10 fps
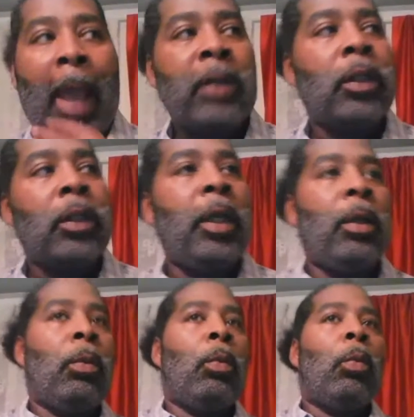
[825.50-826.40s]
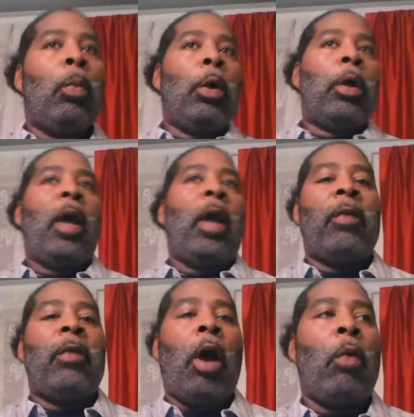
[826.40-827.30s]
Actually, we're
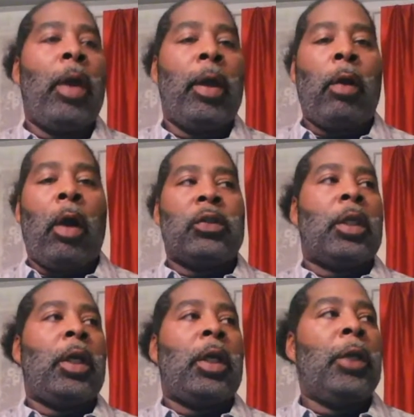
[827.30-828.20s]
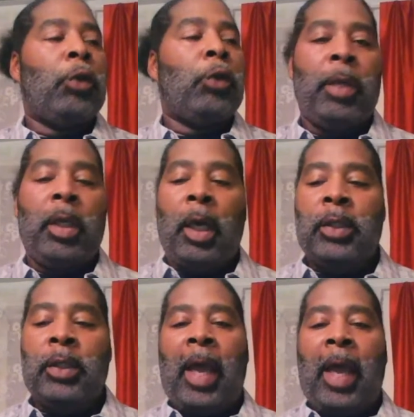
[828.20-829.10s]
covered all the way across the country
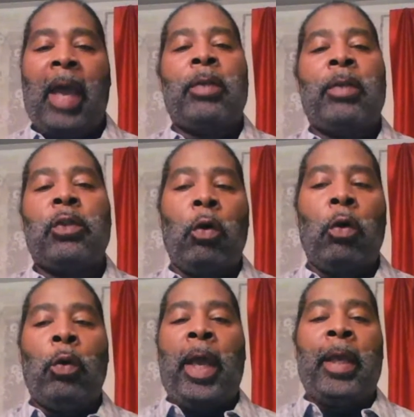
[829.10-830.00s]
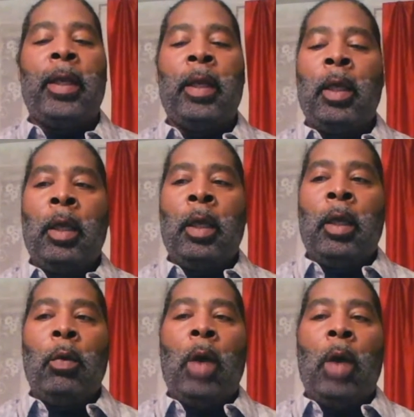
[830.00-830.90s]
because I have it so that
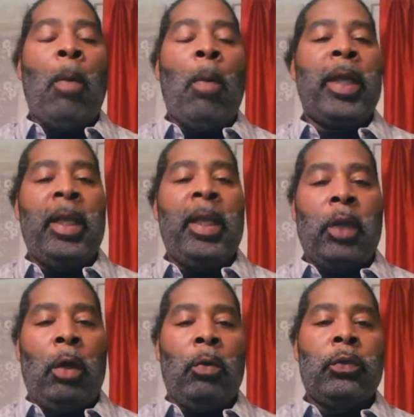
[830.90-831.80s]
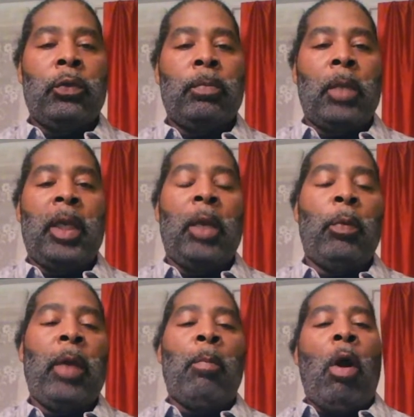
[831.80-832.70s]
I'm on the East Coast, and
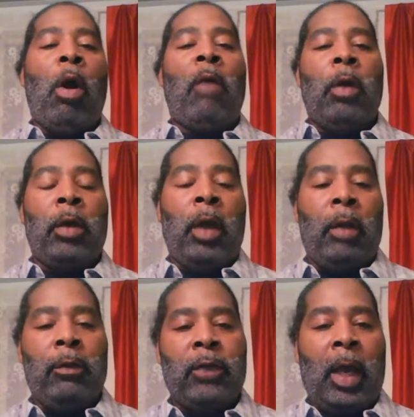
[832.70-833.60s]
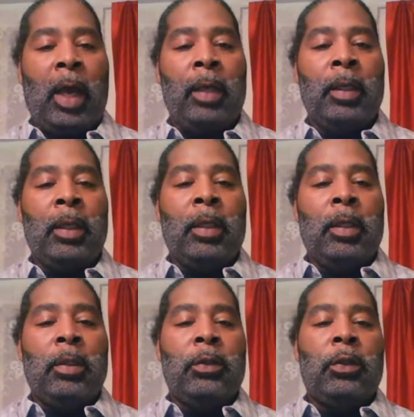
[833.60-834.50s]
then we have Marvin on the other side.
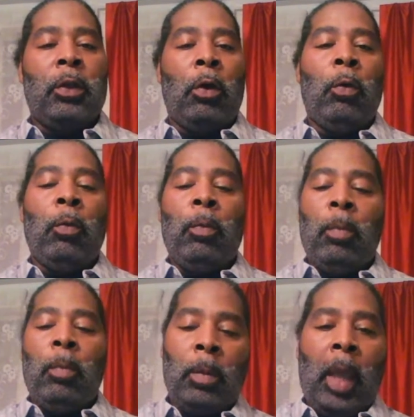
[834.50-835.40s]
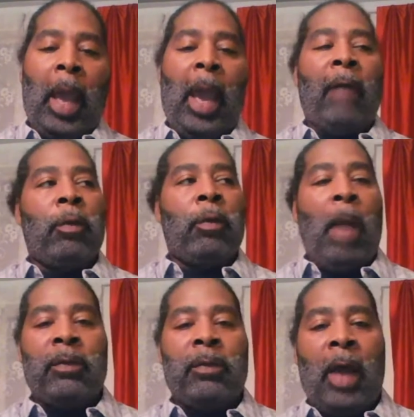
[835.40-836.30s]
So after
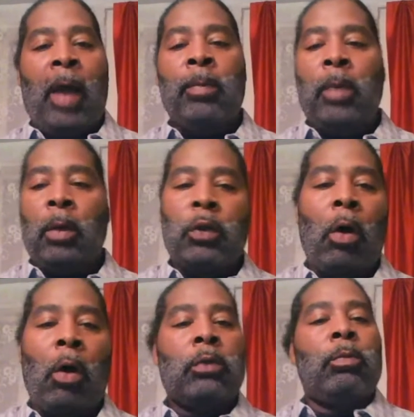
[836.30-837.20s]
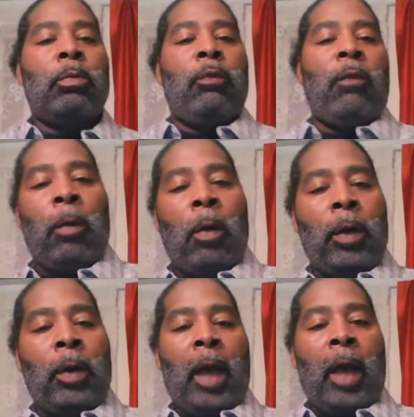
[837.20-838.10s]
my time, those calls
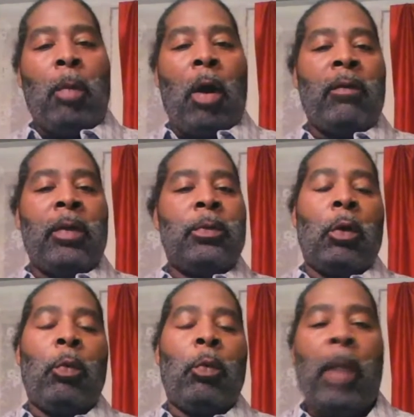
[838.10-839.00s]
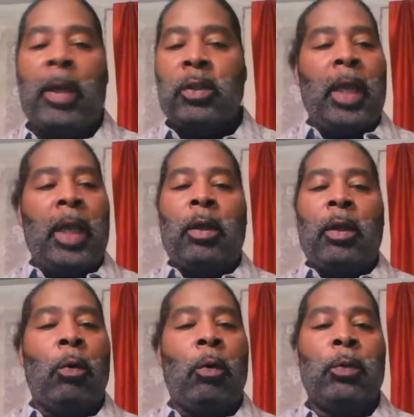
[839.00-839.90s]
forward on down to Marvin. So we basically got
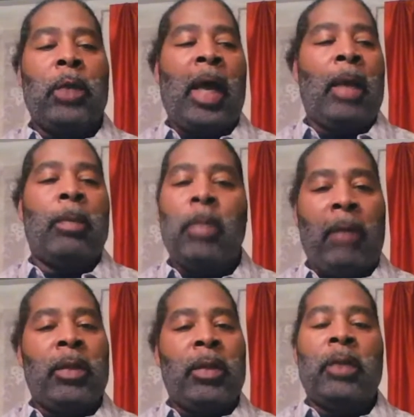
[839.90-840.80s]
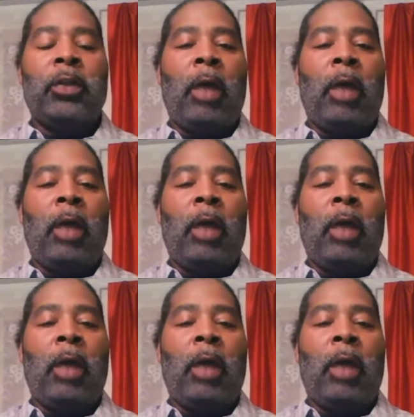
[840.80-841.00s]
the whole time, everything's